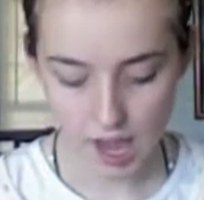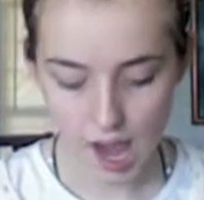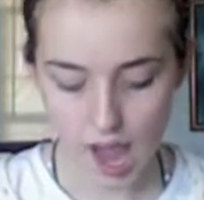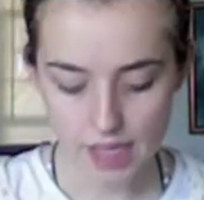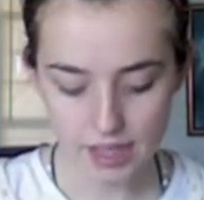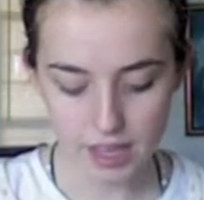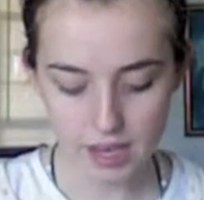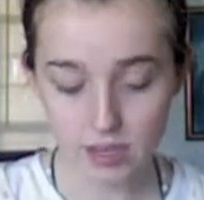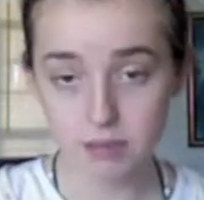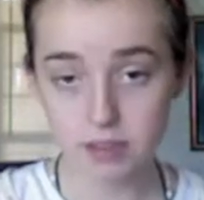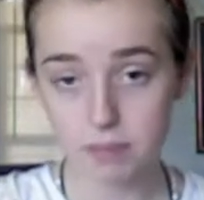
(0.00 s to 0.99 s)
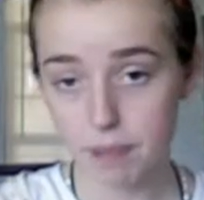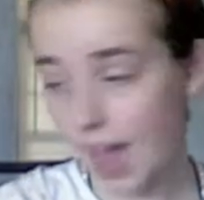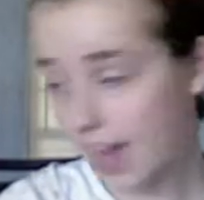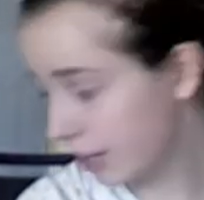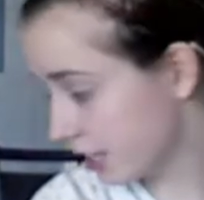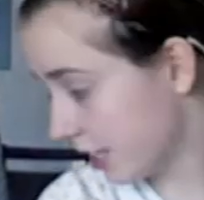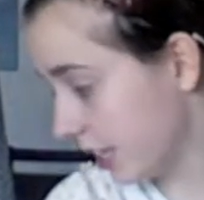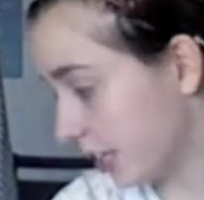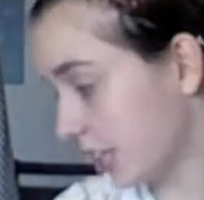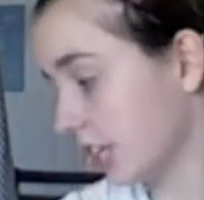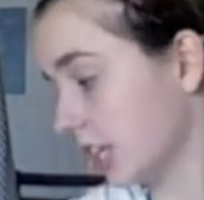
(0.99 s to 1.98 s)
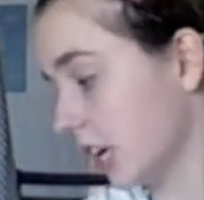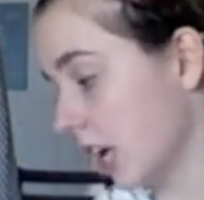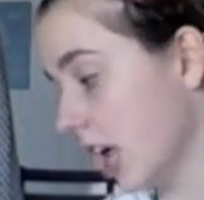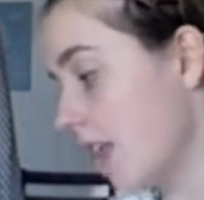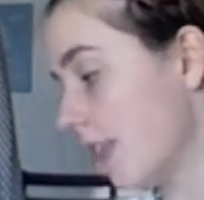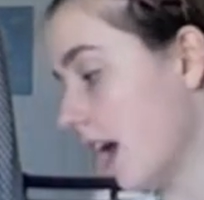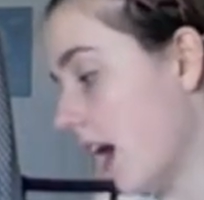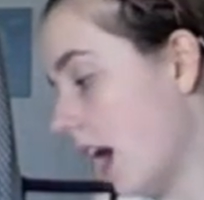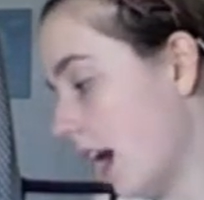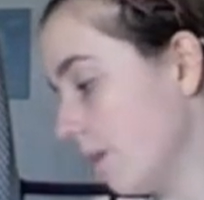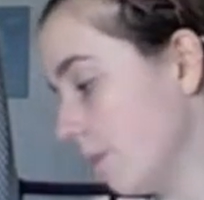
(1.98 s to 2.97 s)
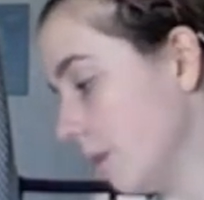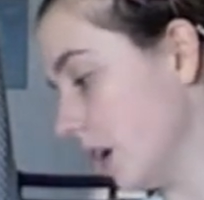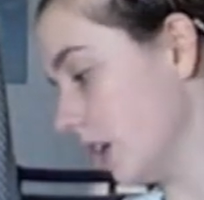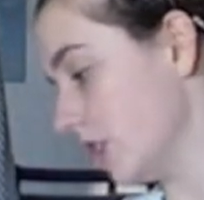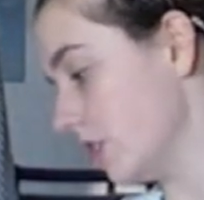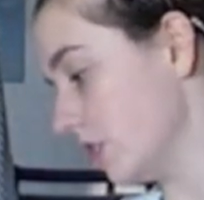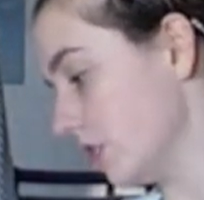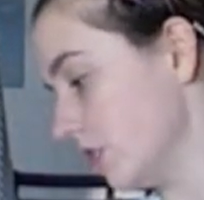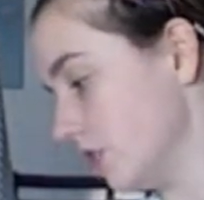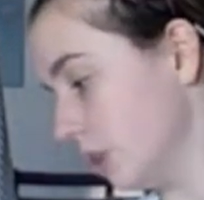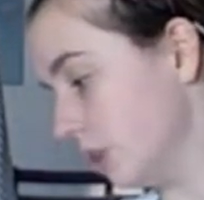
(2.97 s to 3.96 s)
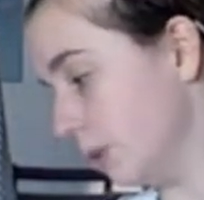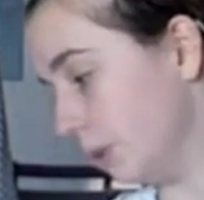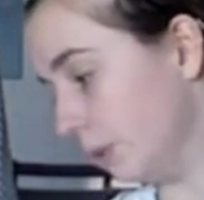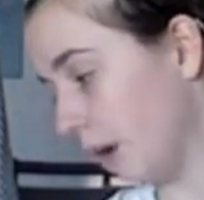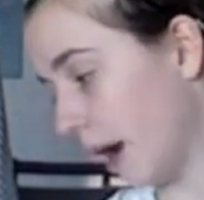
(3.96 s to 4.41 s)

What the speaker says: And then pattern here that I want to